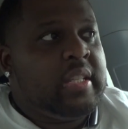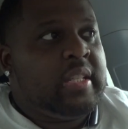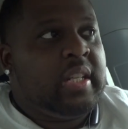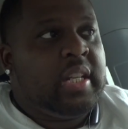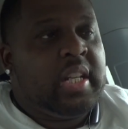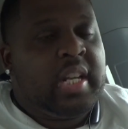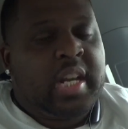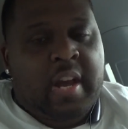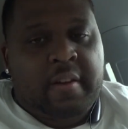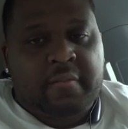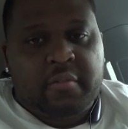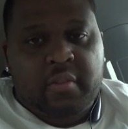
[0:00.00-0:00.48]
and
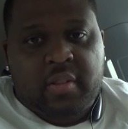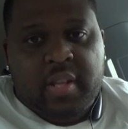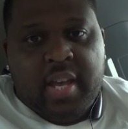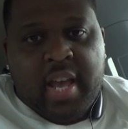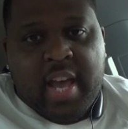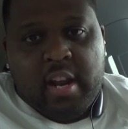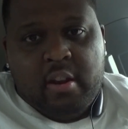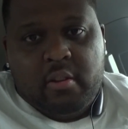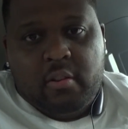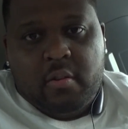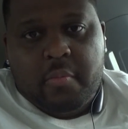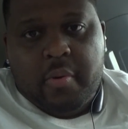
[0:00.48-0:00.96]
then after
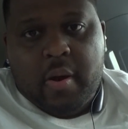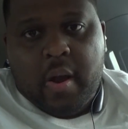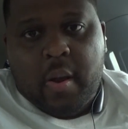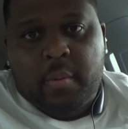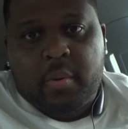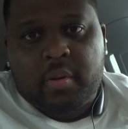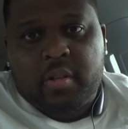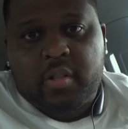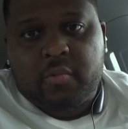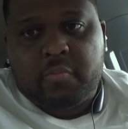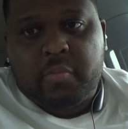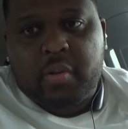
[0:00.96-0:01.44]
that it'll
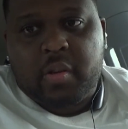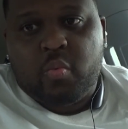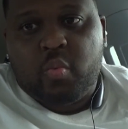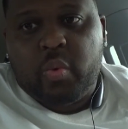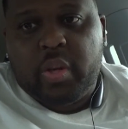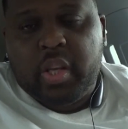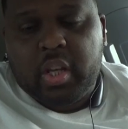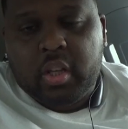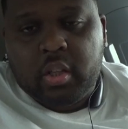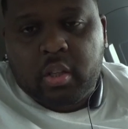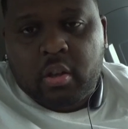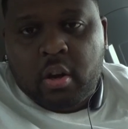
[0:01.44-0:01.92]
probably just be
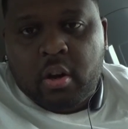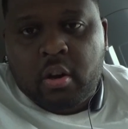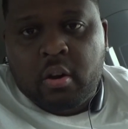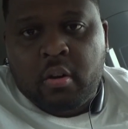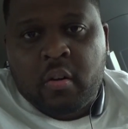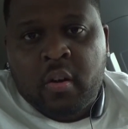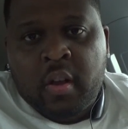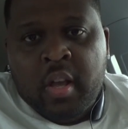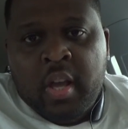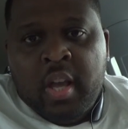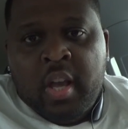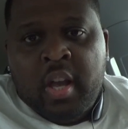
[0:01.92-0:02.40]
week
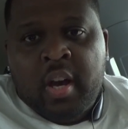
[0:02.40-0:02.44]
long,